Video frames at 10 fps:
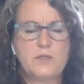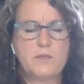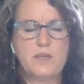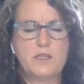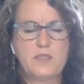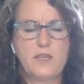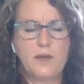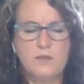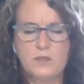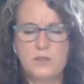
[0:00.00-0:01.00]
to me as
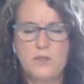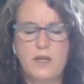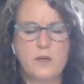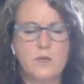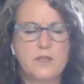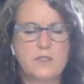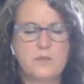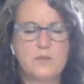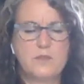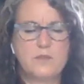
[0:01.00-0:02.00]
counterclockwise,
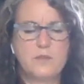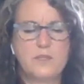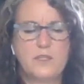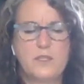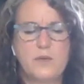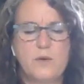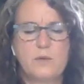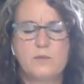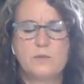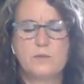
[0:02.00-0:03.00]
but there's really
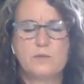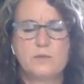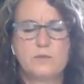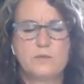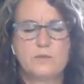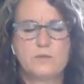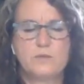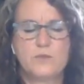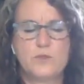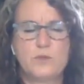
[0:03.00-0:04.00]
no
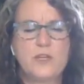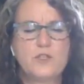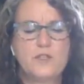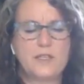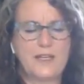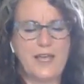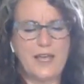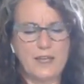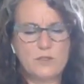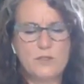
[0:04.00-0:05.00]
direction that it
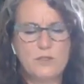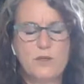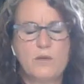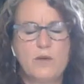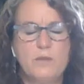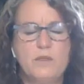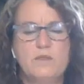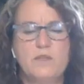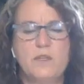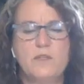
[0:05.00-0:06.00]
has to go. I would
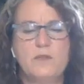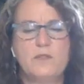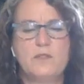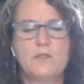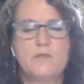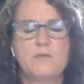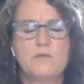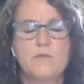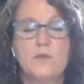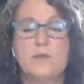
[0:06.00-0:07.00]
invite you just to
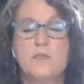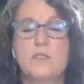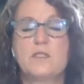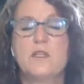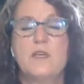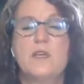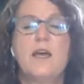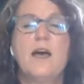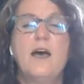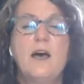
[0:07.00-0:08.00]
notice
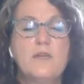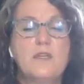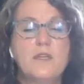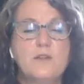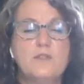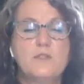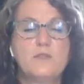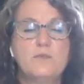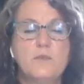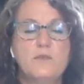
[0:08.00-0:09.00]
how the energy
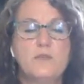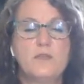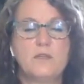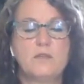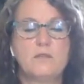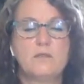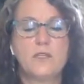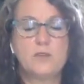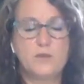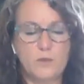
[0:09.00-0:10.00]
is moving
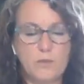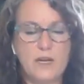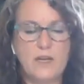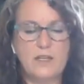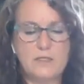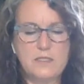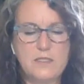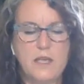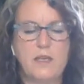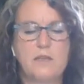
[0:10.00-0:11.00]
in your body
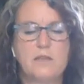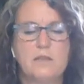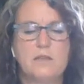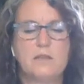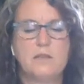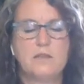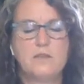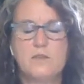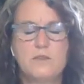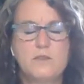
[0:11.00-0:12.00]
today,
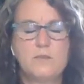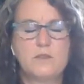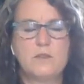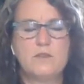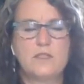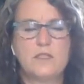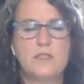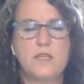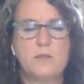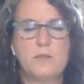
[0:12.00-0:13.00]
and just observe it and
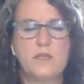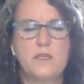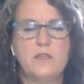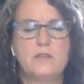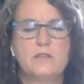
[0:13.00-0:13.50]
let it be.